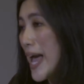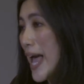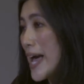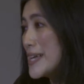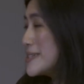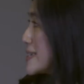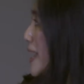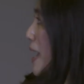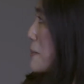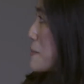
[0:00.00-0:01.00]
and
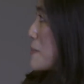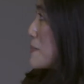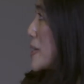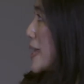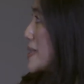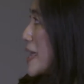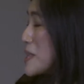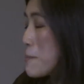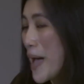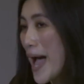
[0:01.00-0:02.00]
in
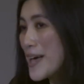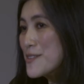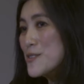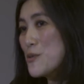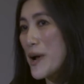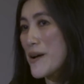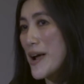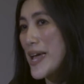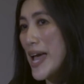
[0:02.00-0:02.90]
the path to where I